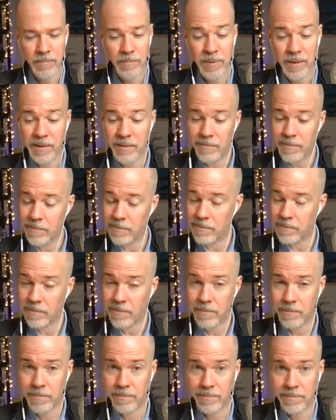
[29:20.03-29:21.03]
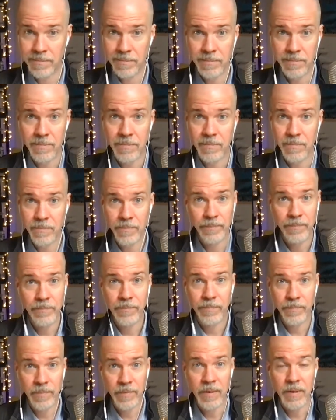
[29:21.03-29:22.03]
but
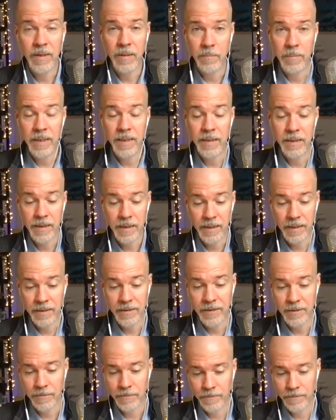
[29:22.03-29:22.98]
you could make a case.